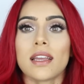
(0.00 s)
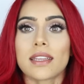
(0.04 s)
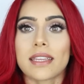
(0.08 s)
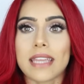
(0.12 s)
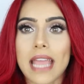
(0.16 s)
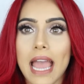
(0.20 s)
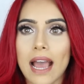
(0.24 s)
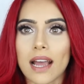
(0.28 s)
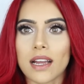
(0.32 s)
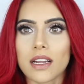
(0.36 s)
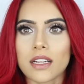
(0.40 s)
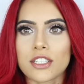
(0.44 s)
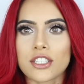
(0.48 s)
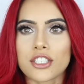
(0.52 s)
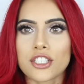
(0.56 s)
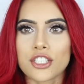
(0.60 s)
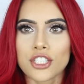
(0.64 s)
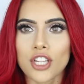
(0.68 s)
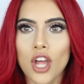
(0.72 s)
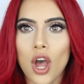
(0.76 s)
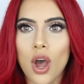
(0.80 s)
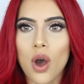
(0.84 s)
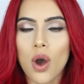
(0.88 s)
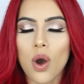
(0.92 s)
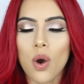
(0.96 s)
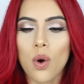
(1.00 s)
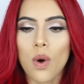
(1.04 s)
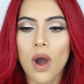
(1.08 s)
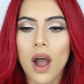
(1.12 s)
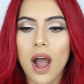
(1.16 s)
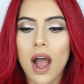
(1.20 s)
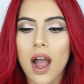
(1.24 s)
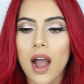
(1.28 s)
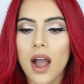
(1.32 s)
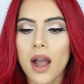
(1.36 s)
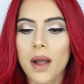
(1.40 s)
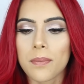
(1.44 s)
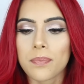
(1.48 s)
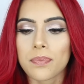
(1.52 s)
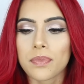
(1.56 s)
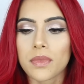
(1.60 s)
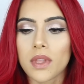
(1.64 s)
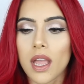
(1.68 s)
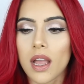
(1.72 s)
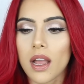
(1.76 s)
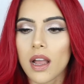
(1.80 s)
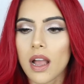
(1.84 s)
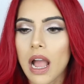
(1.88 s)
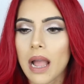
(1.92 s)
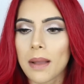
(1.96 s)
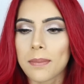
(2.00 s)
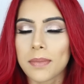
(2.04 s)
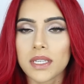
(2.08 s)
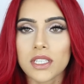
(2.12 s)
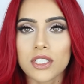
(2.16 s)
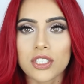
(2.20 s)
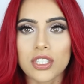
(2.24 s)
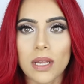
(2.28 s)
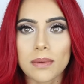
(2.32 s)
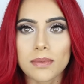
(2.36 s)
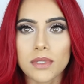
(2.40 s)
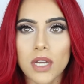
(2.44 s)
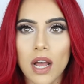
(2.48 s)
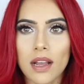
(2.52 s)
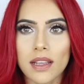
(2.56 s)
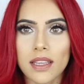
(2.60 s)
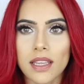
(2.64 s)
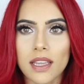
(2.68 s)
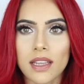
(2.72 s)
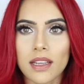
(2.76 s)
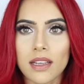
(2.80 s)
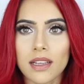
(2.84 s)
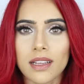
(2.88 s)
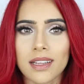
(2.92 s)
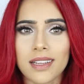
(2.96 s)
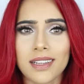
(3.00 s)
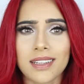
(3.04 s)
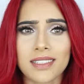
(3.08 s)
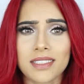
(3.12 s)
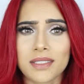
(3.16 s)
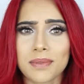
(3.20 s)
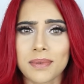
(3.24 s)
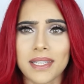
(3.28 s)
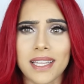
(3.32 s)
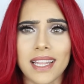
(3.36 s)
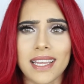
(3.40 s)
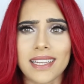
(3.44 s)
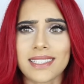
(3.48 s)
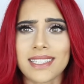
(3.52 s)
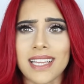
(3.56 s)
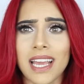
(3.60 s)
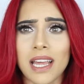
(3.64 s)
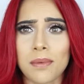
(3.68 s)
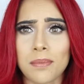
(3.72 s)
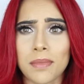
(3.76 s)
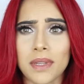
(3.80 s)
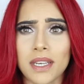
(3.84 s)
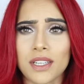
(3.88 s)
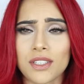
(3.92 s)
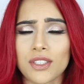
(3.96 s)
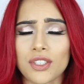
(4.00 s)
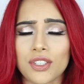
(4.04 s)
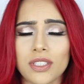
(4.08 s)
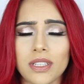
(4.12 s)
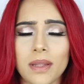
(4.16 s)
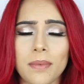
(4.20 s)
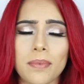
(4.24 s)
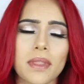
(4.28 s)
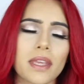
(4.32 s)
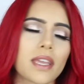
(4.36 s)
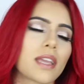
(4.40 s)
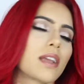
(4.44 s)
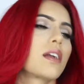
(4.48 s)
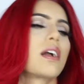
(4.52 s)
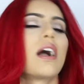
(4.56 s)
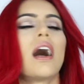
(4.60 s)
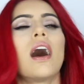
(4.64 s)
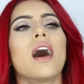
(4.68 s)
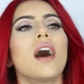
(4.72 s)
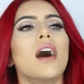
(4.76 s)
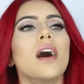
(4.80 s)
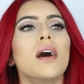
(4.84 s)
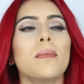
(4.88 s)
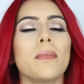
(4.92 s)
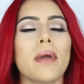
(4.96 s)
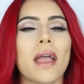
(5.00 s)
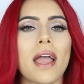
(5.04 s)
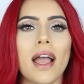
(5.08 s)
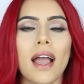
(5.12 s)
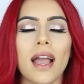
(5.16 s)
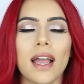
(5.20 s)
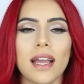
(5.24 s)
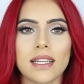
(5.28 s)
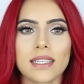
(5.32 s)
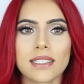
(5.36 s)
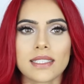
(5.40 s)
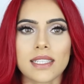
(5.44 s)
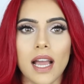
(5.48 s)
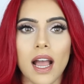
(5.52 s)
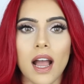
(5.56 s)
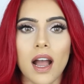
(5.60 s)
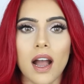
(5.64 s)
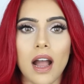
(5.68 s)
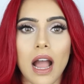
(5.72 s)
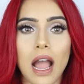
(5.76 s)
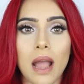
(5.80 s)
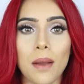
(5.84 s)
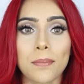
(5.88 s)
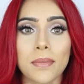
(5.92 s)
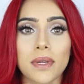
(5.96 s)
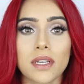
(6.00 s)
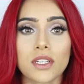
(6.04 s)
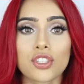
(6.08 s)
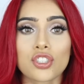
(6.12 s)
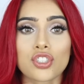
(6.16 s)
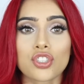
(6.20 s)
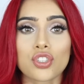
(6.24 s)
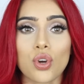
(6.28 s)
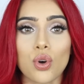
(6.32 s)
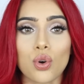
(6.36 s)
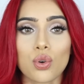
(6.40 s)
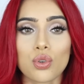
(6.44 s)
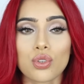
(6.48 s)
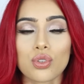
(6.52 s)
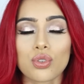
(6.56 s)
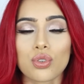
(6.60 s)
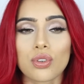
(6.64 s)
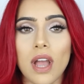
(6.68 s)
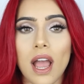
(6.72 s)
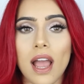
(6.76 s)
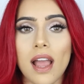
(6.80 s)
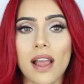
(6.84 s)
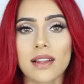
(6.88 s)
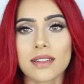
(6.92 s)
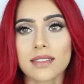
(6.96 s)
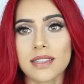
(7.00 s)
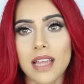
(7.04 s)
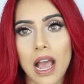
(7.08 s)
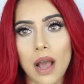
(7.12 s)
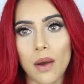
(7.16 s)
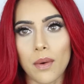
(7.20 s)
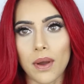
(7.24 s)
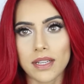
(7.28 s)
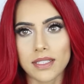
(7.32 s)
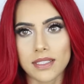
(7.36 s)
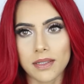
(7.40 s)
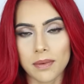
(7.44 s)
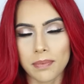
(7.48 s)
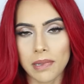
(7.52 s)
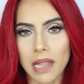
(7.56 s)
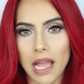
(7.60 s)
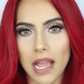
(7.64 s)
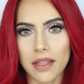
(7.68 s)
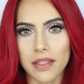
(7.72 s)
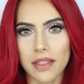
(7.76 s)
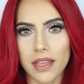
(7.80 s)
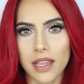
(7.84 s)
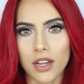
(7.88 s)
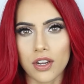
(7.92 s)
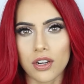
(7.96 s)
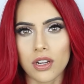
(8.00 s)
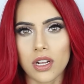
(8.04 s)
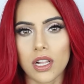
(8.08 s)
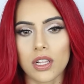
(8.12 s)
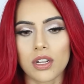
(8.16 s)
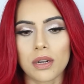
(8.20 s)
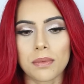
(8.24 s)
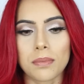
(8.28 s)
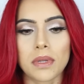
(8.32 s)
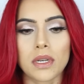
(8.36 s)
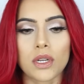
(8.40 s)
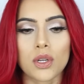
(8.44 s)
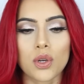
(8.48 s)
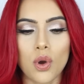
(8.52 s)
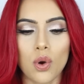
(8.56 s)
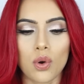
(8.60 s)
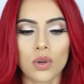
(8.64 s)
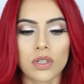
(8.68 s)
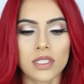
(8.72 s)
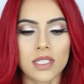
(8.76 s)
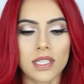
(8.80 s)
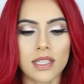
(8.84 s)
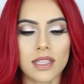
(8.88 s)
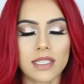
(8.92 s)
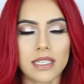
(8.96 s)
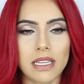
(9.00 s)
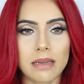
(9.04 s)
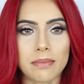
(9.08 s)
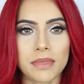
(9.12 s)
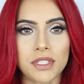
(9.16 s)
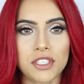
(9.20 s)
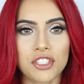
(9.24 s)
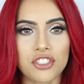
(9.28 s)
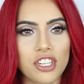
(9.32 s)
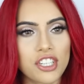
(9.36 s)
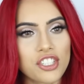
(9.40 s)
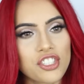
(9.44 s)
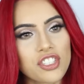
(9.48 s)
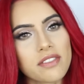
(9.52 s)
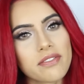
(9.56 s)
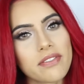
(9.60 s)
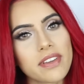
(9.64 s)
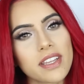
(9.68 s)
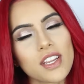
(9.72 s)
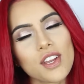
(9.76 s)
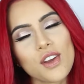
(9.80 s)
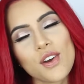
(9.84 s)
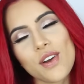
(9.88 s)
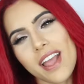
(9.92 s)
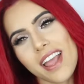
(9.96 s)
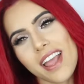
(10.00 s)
Yeah, so I'm gonna stop talking. It's been like 10 minutes or something. I'm gonna show you guys how I apply the hair color. I'm gonna go into the demonstration video